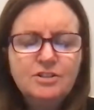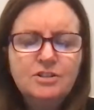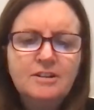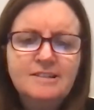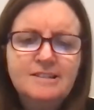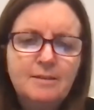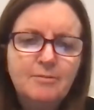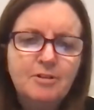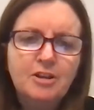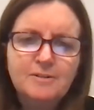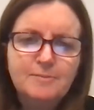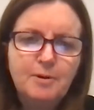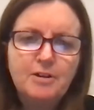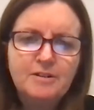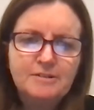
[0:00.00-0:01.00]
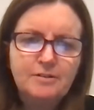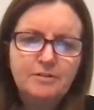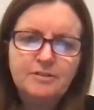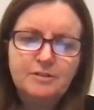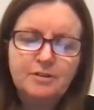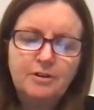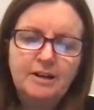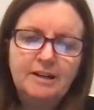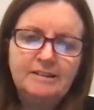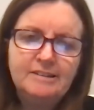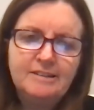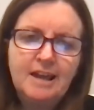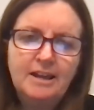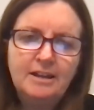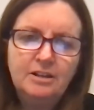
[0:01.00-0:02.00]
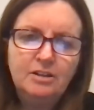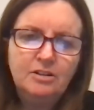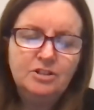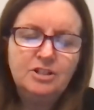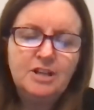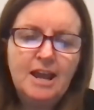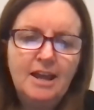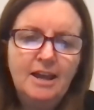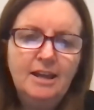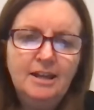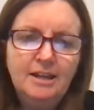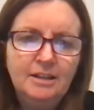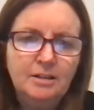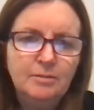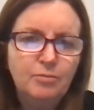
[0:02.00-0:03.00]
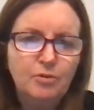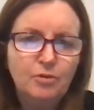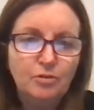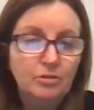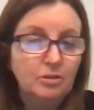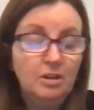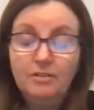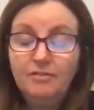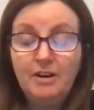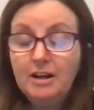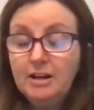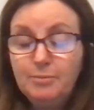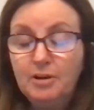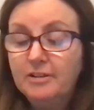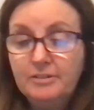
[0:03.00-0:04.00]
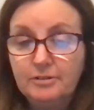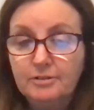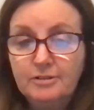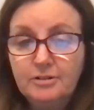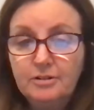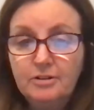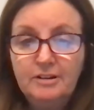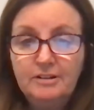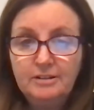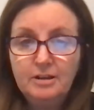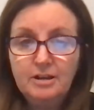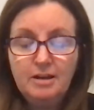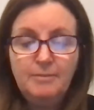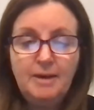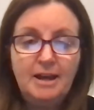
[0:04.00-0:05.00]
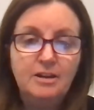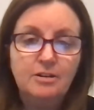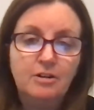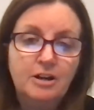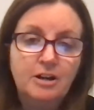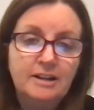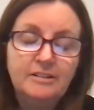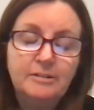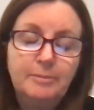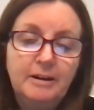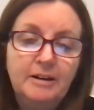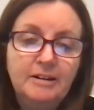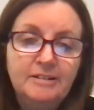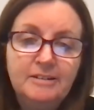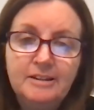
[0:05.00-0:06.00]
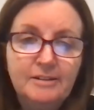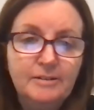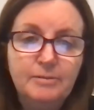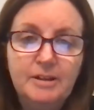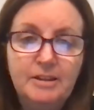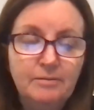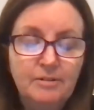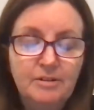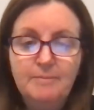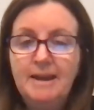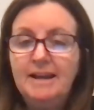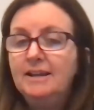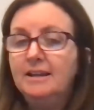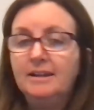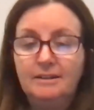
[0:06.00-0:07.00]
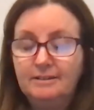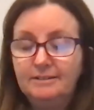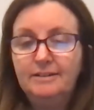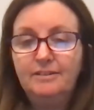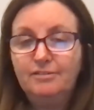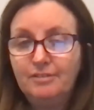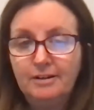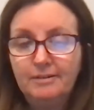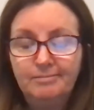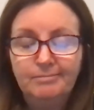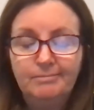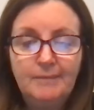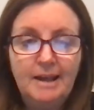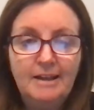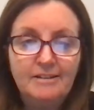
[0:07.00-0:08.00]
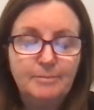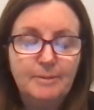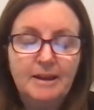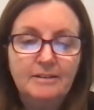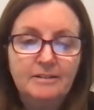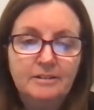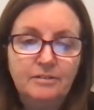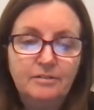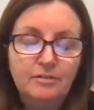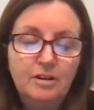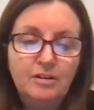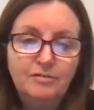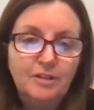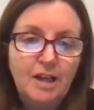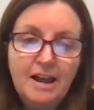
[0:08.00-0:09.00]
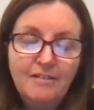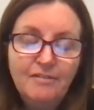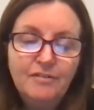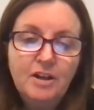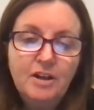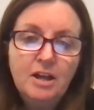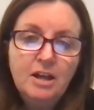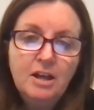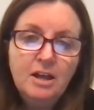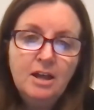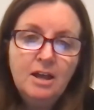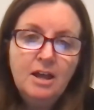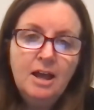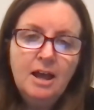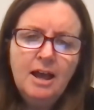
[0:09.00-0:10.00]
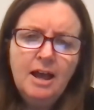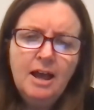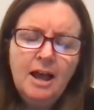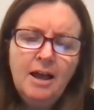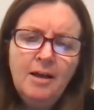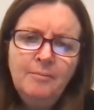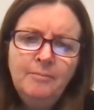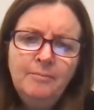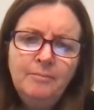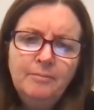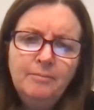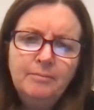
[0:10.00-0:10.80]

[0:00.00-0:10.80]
on some of those personal stories that you share in the book, you know, very personal stories about your own experiences with many different aspects of life. In